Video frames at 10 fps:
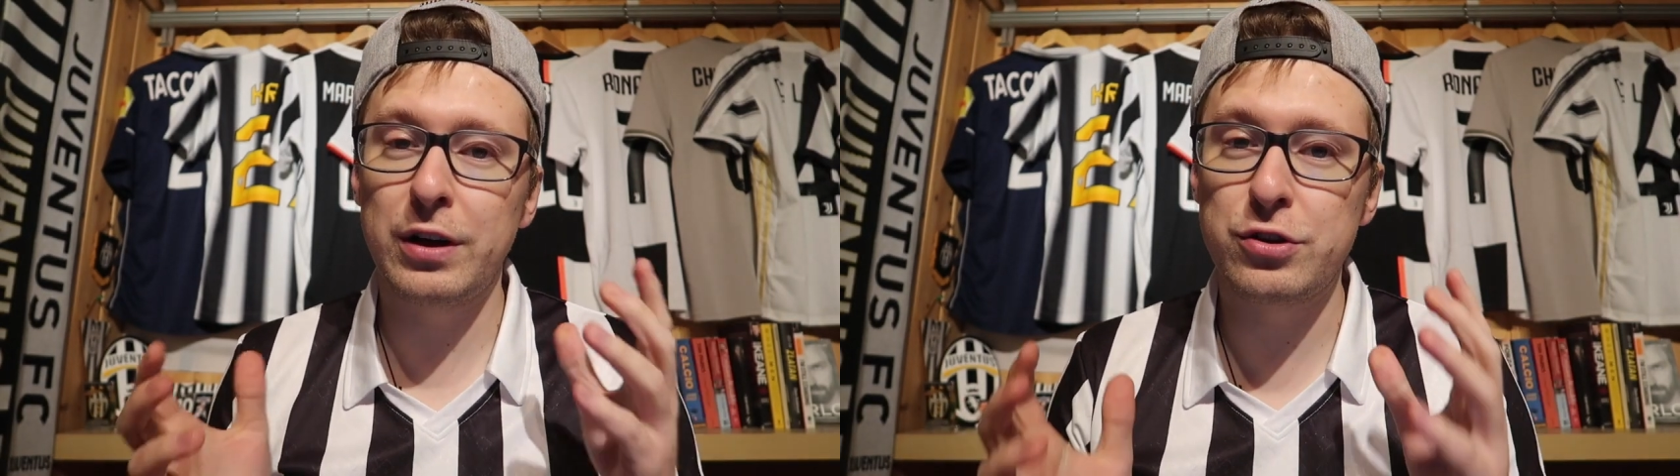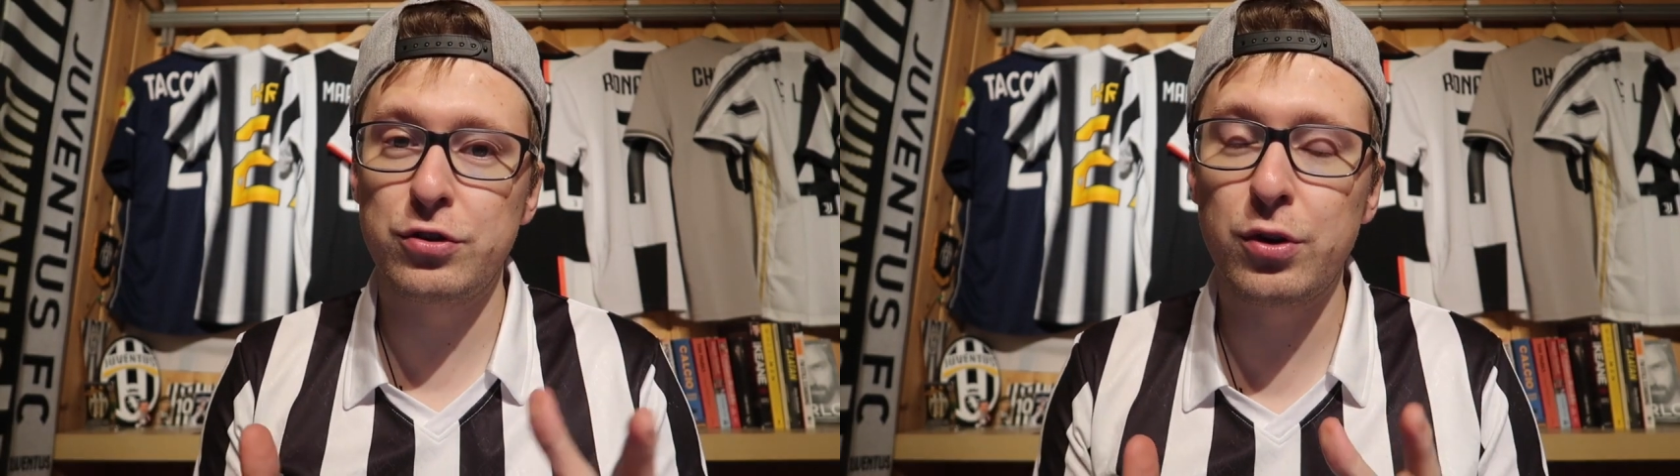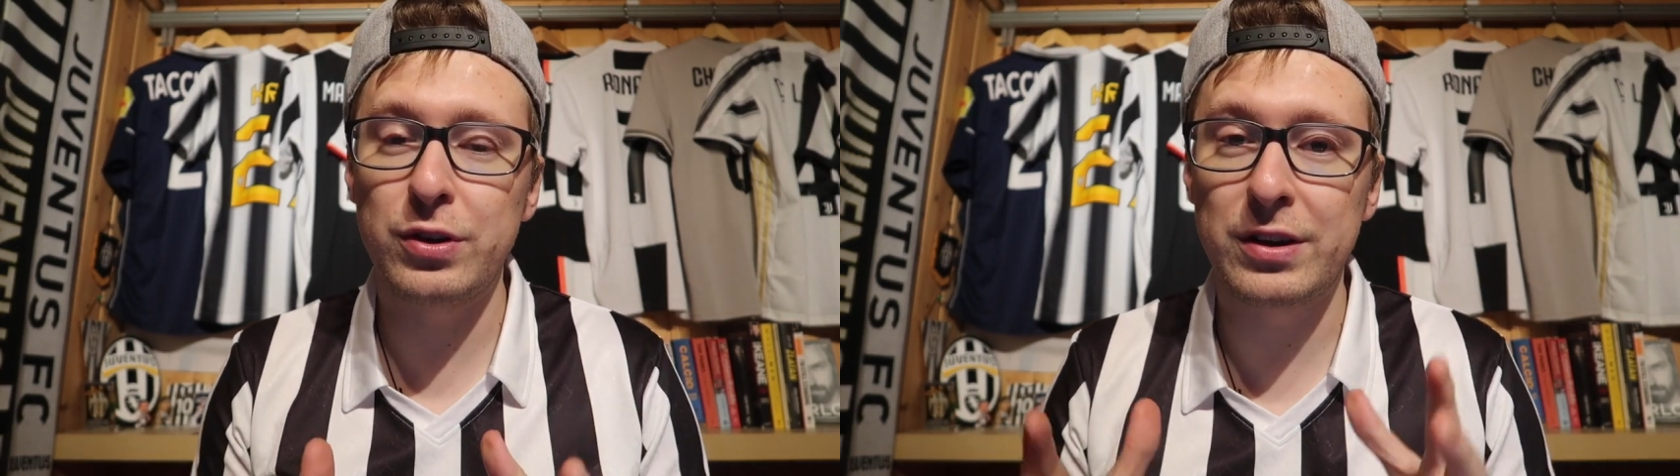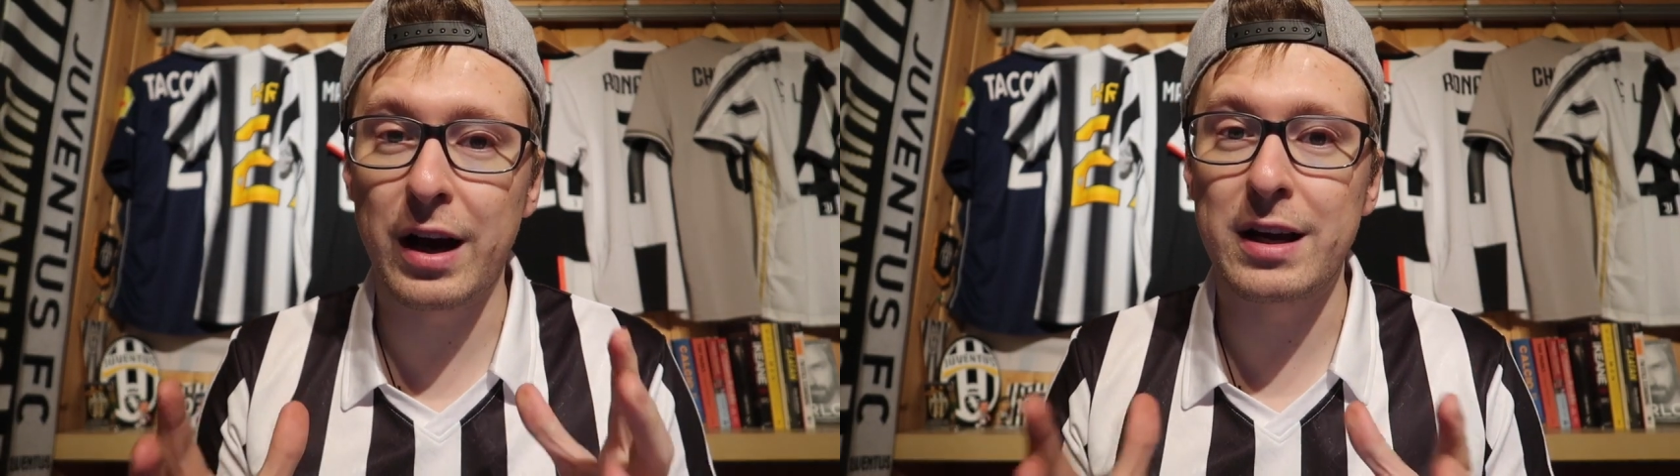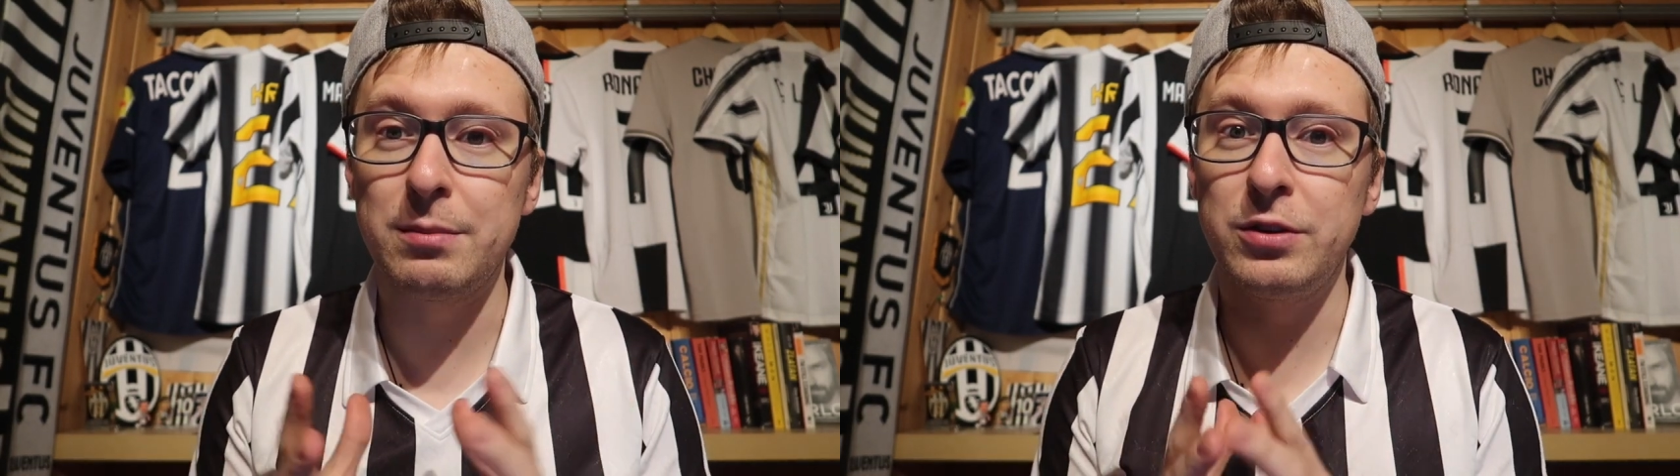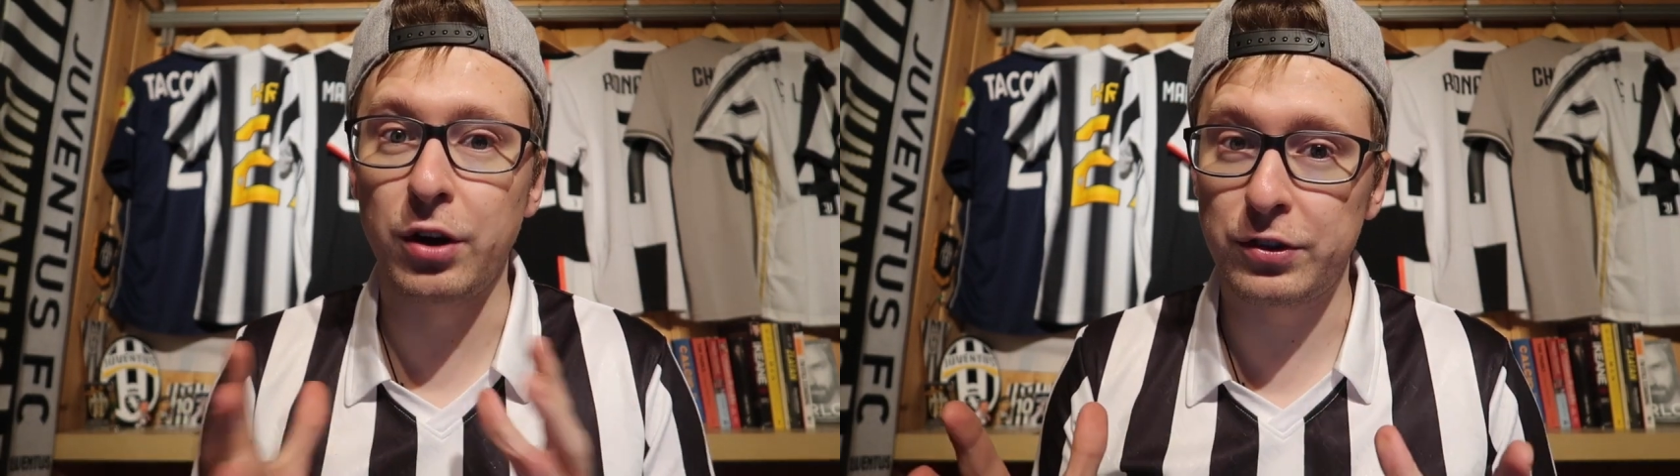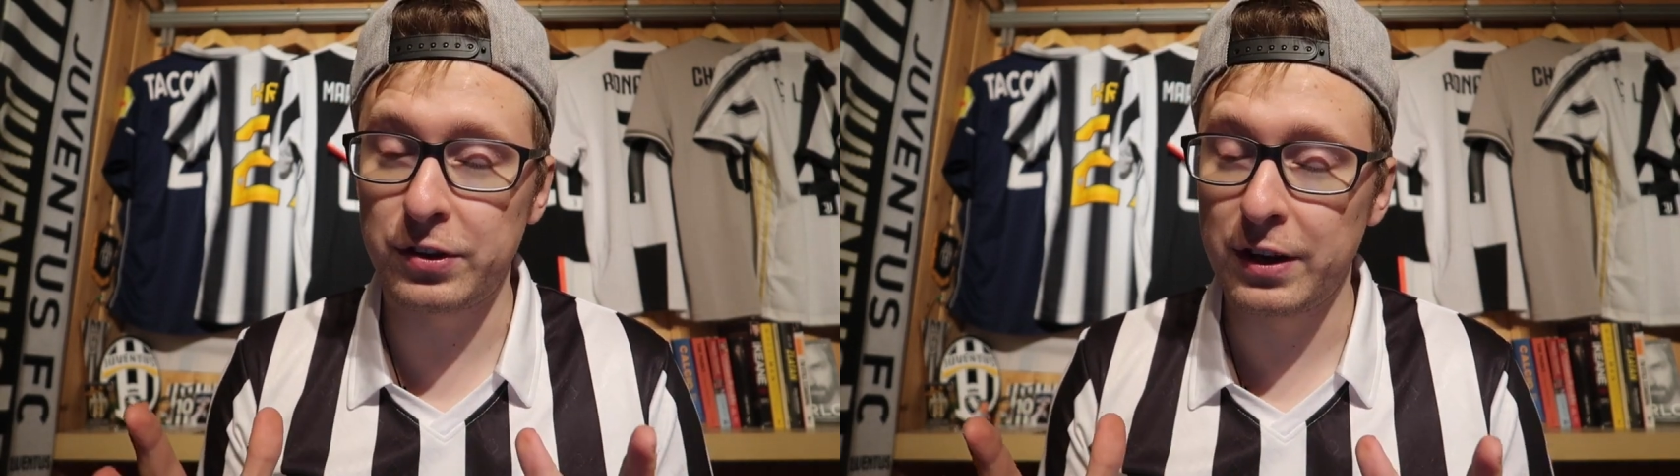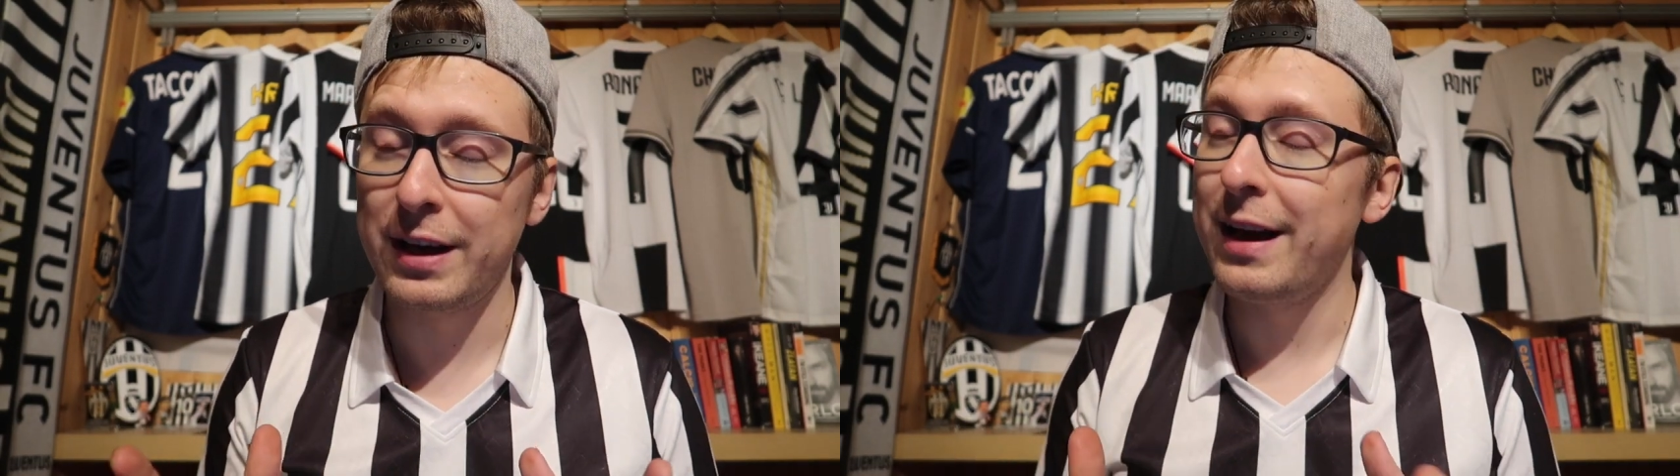to let you know that I am not